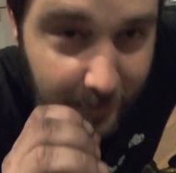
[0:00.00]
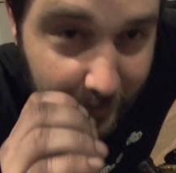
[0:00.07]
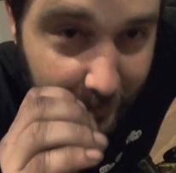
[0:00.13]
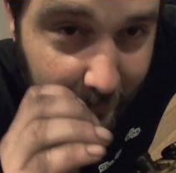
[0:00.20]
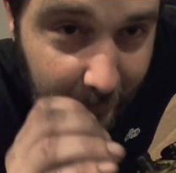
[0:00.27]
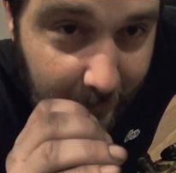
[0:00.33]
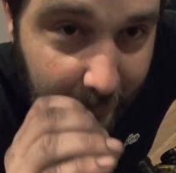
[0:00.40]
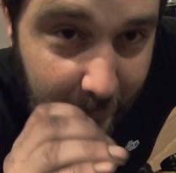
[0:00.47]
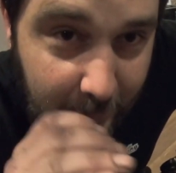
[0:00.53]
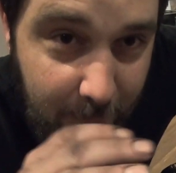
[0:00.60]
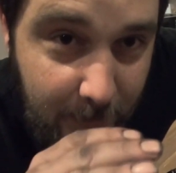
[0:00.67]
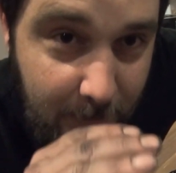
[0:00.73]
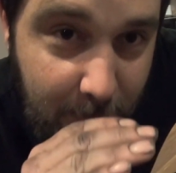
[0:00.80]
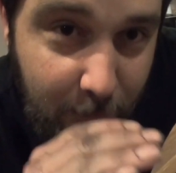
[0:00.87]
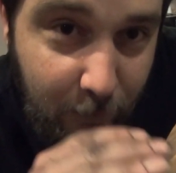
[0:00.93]
the
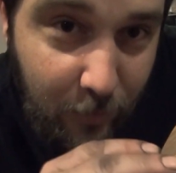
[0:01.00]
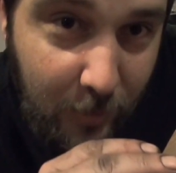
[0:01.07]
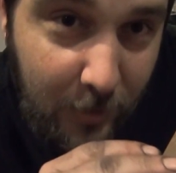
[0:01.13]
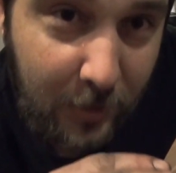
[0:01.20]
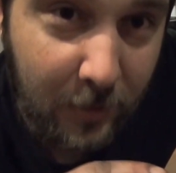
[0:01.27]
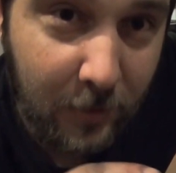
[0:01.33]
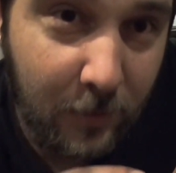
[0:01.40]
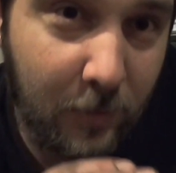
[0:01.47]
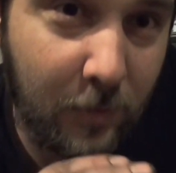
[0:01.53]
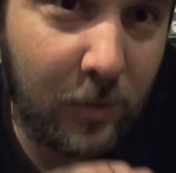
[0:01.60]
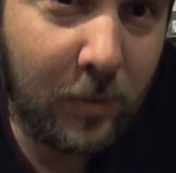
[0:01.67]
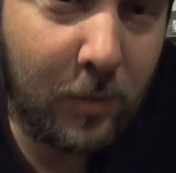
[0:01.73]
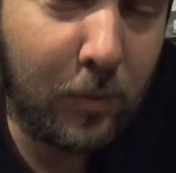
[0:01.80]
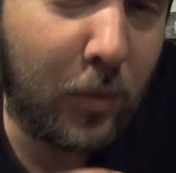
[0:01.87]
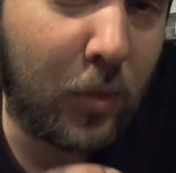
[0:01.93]
less preload,
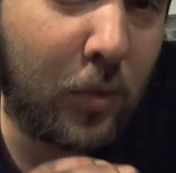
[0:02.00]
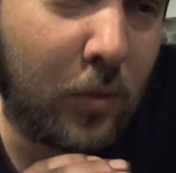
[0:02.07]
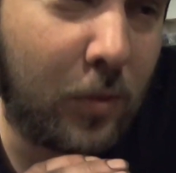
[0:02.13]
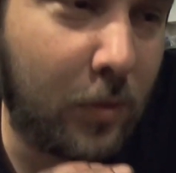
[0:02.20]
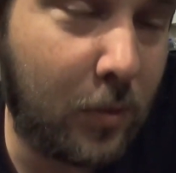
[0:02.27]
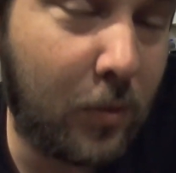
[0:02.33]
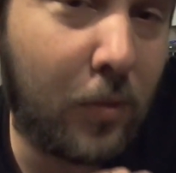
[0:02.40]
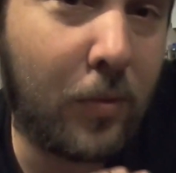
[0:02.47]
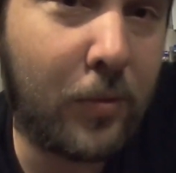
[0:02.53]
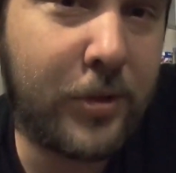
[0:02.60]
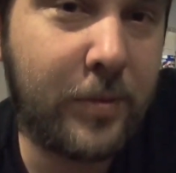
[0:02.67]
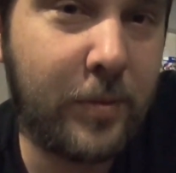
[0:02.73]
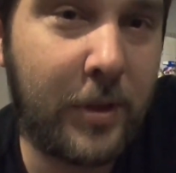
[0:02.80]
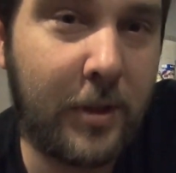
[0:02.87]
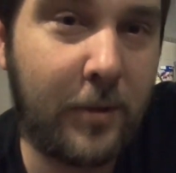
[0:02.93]
the more
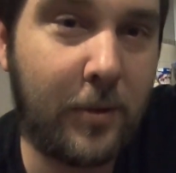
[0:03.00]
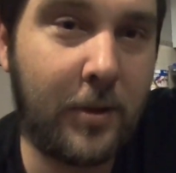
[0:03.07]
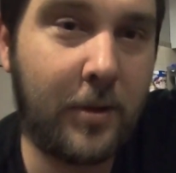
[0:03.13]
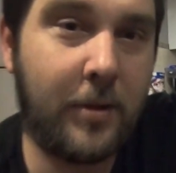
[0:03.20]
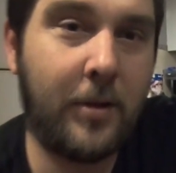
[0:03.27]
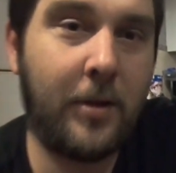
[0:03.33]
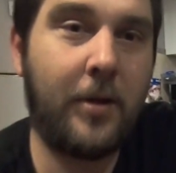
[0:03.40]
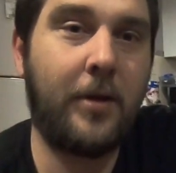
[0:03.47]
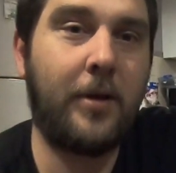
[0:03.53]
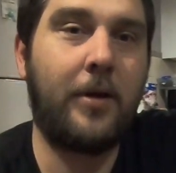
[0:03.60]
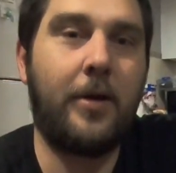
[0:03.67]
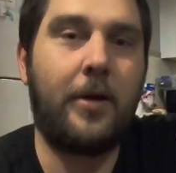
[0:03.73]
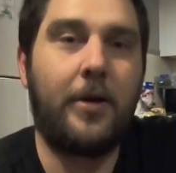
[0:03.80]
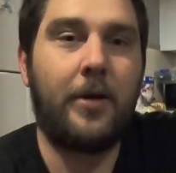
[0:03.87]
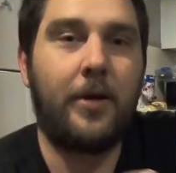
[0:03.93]
horsepower.
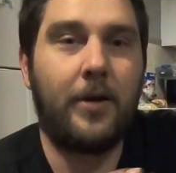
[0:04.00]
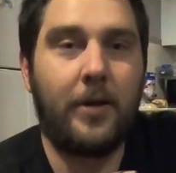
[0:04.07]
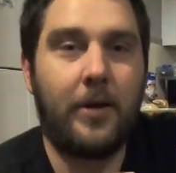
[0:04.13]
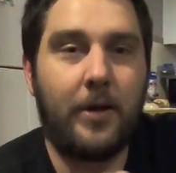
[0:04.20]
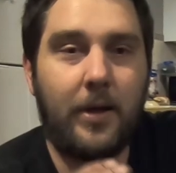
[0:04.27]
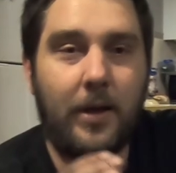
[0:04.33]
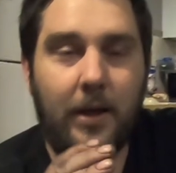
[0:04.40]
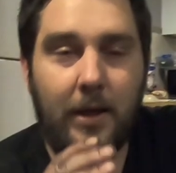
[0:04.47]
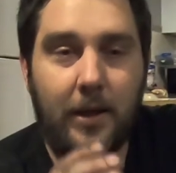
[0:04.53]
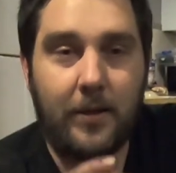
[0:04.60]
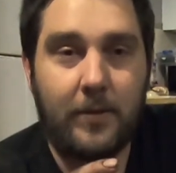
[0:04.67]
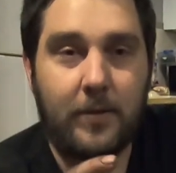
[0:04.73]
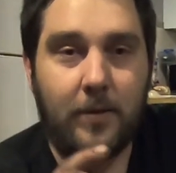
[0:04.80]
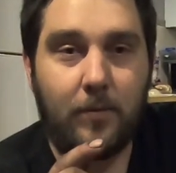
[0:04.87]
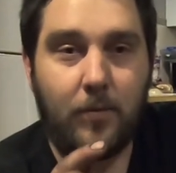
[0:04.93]

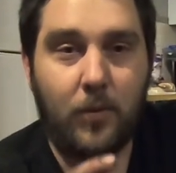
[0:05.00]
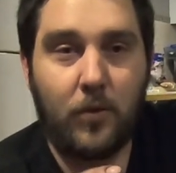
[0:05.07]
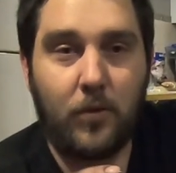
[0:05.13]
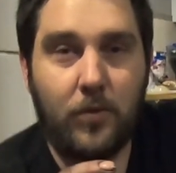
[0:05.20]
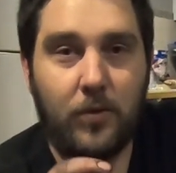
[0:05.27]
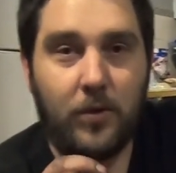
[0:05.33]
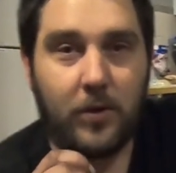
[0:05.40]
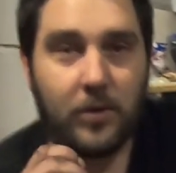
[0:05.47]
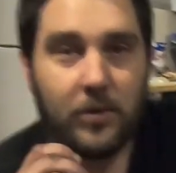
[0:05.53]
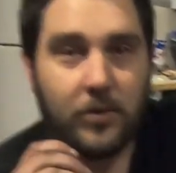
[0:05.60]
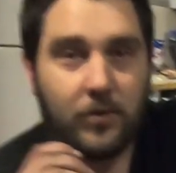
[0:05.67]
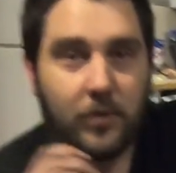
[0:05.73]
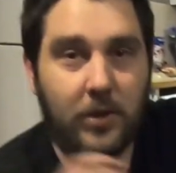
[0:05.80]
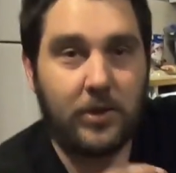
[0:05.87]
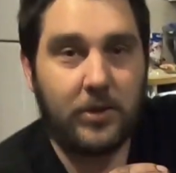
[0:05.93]
And the more you can
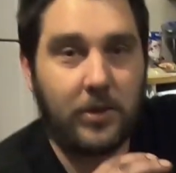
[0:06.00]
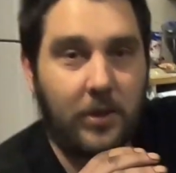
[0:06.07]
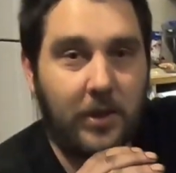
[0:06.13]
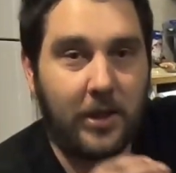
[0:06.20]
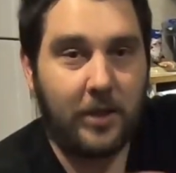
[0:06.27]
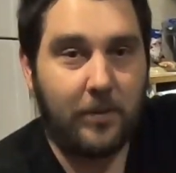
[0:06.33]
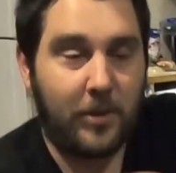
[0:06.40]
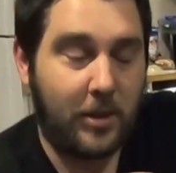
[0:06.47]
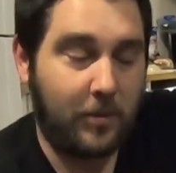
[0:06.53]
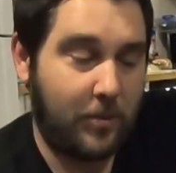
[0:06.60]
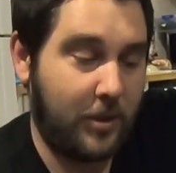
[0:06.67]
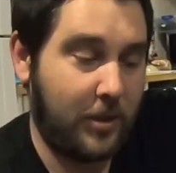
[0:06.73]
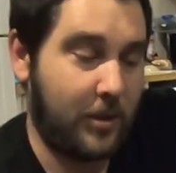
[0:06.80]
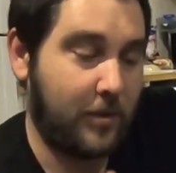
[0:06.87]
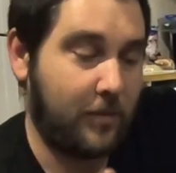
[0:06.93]
stretch the cam
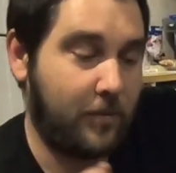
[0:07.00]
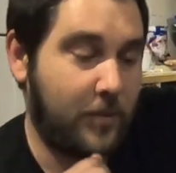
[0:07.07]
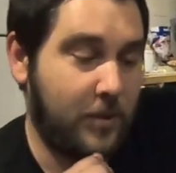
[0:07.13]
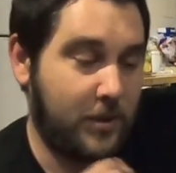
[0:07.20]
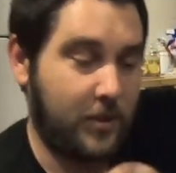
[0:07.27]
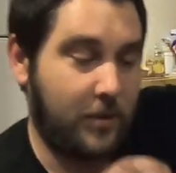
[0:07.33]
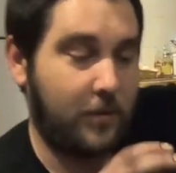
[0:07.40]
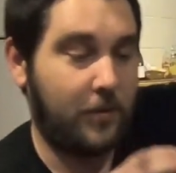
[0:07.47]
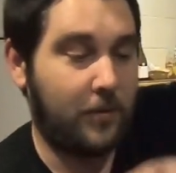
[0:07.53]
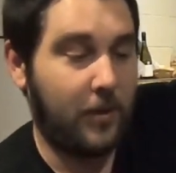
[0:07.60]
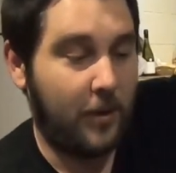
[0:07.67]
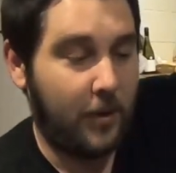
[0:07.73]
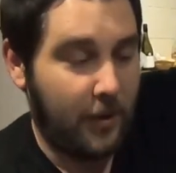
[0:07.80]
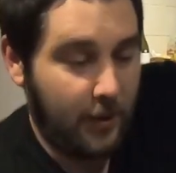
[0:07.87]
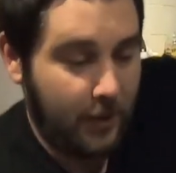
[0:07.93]
RPM. So
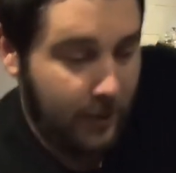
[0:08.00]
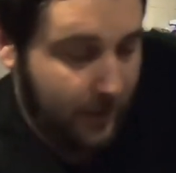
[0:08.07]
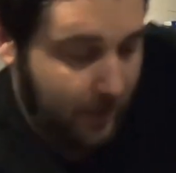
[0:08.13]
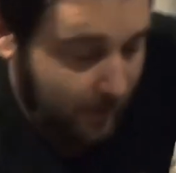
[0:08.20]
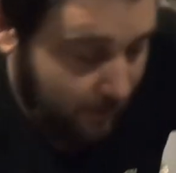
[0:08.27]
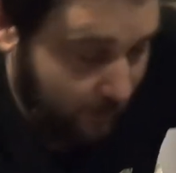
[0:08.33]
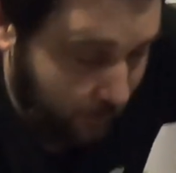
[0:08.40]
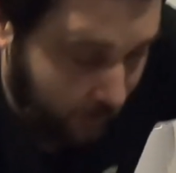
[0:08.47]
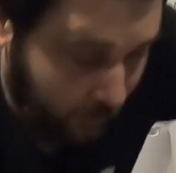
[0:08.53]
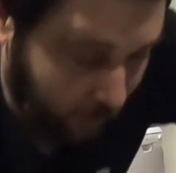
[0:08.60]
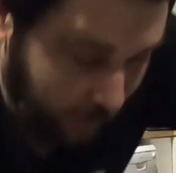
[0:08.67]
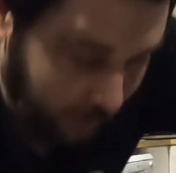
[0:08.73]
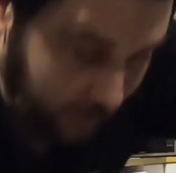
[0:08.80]
what we